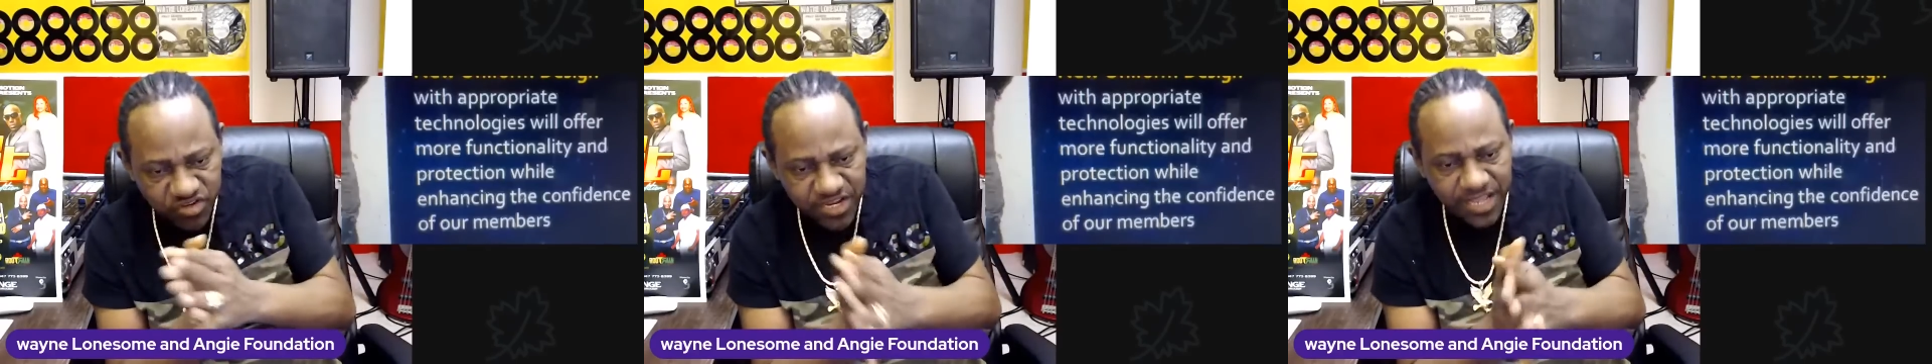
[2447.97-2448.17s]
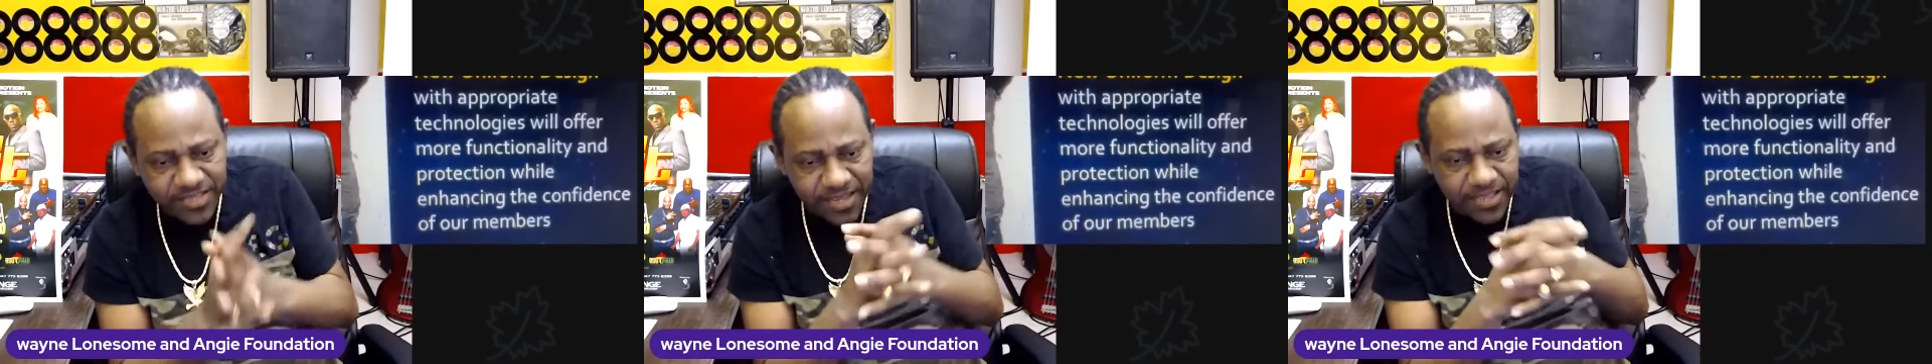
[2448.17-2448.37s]

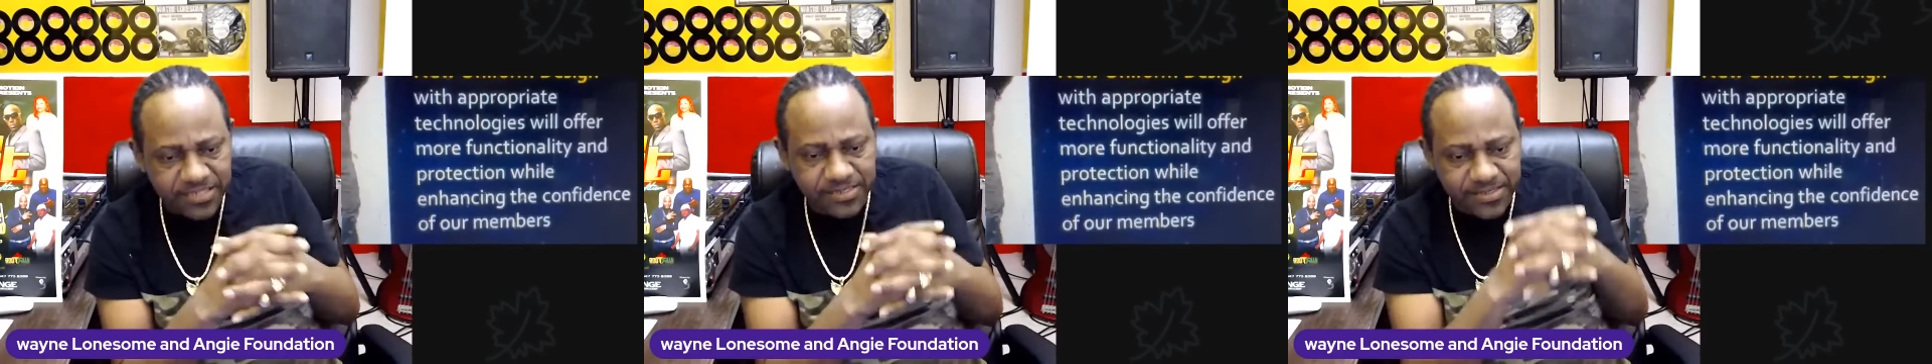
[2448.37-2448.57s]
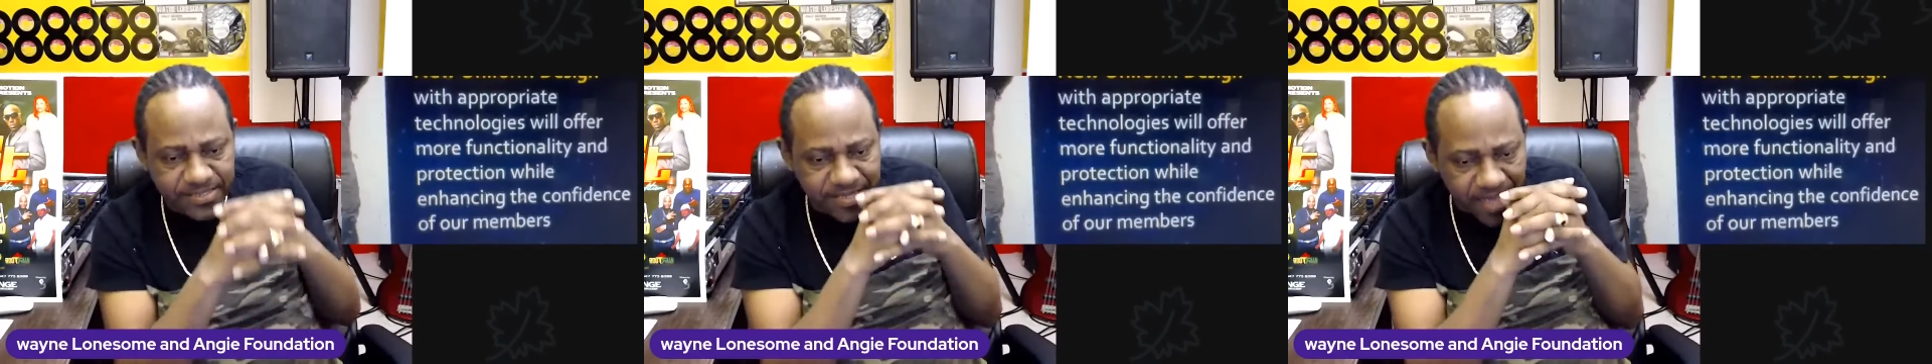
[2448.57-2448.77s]
not
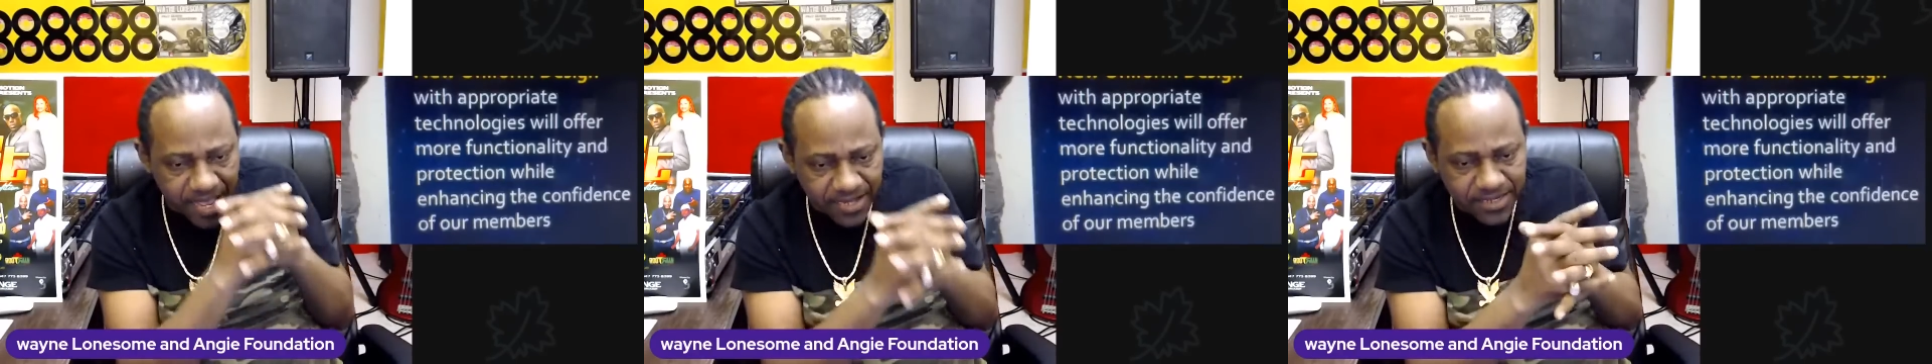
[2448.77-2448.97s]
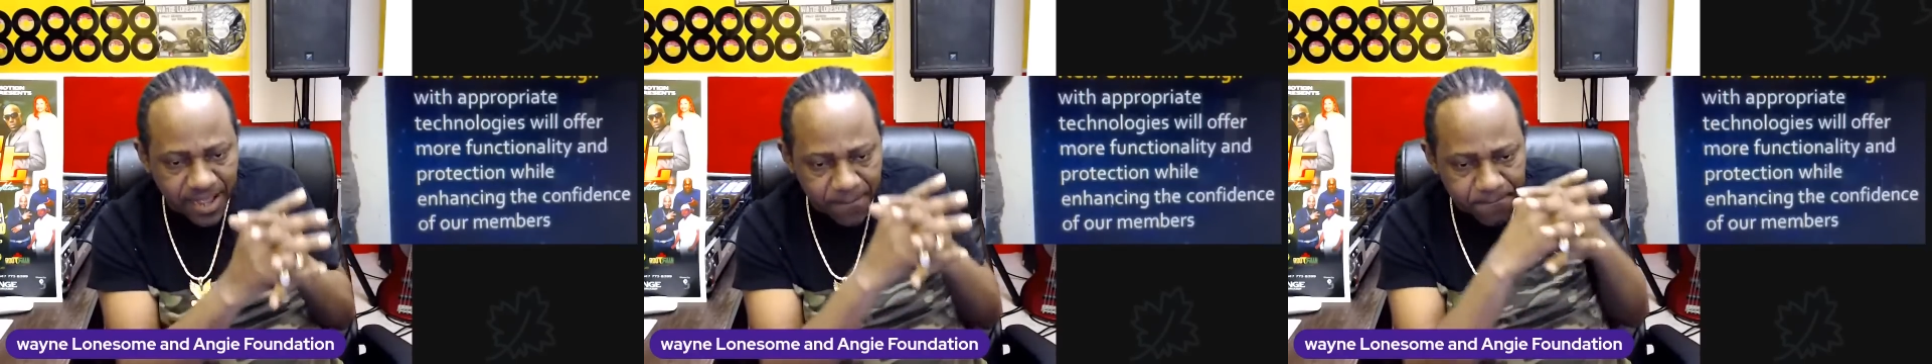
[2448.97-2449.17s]
as
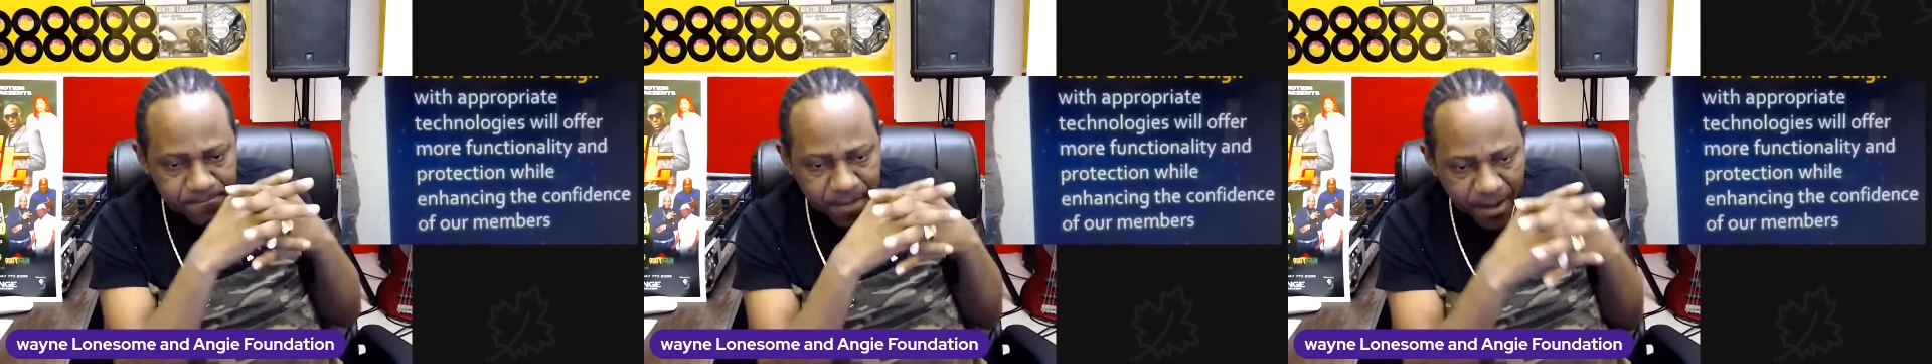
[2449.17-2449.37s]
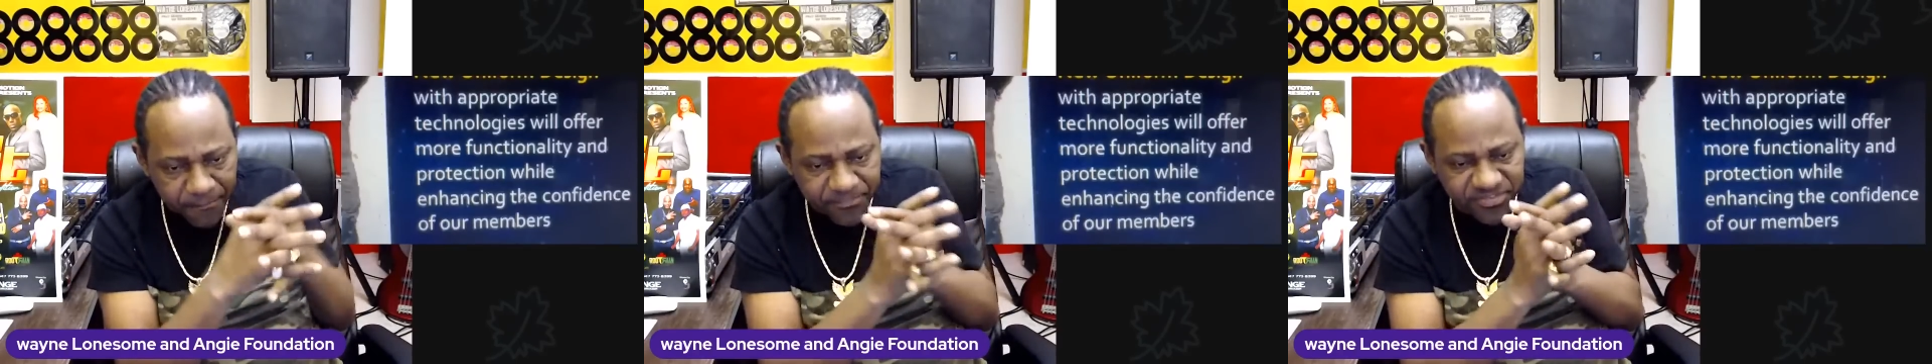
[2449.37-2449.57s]
gang and
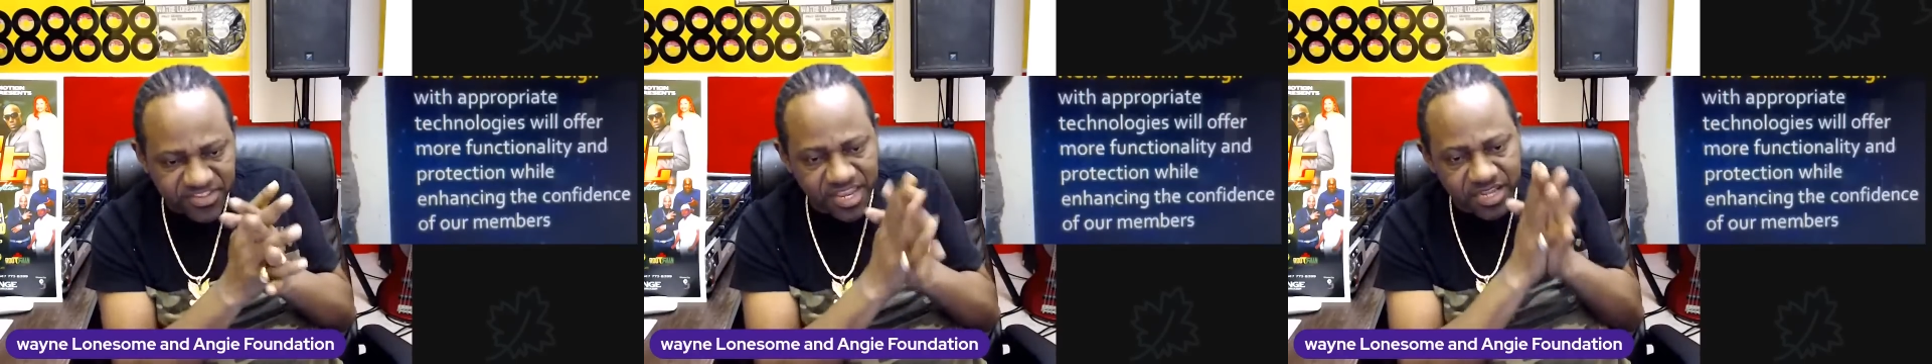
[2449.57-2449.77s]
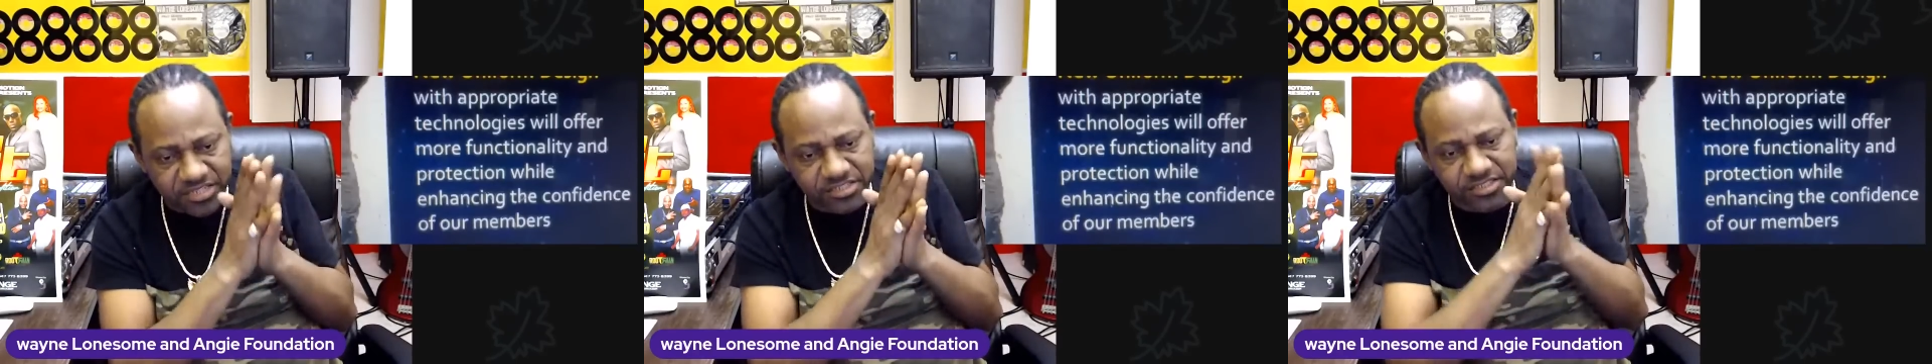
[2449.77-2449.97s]

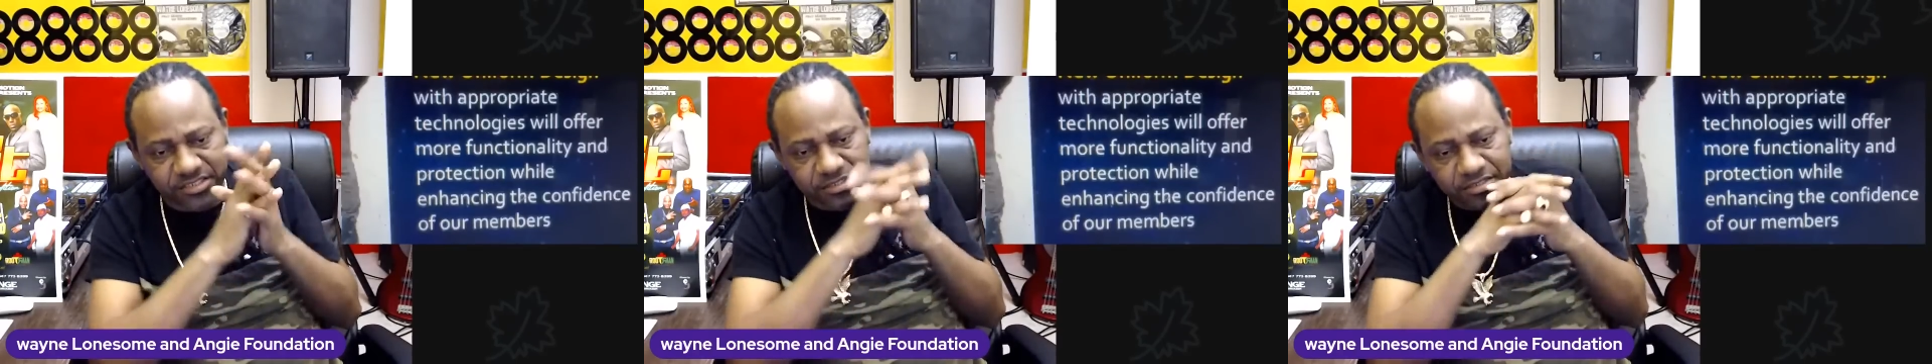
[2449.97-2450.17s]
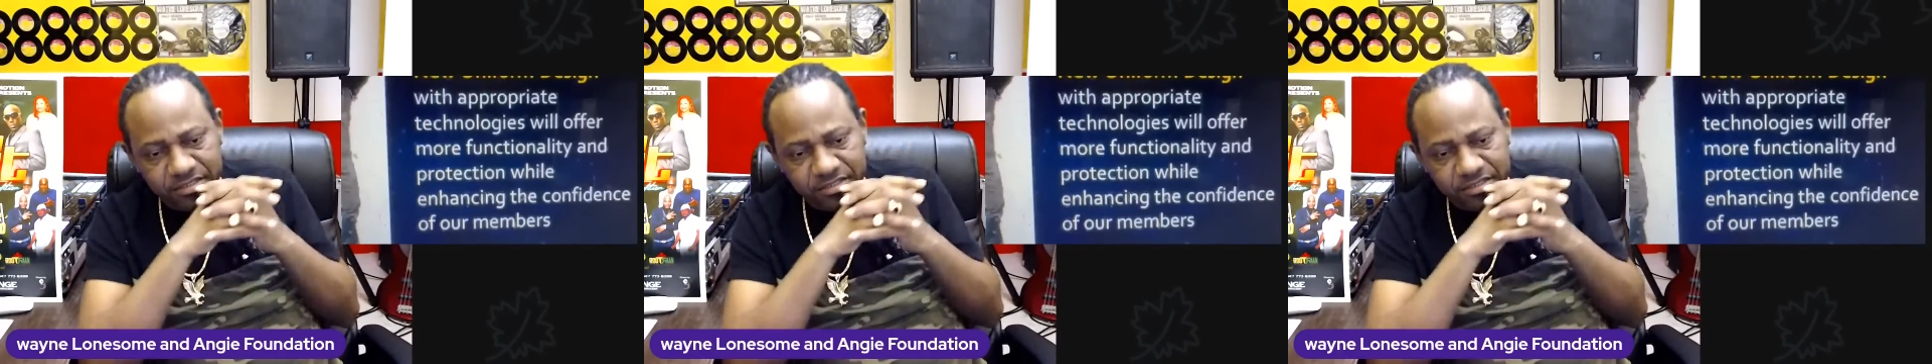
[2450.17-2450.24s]
mobsters.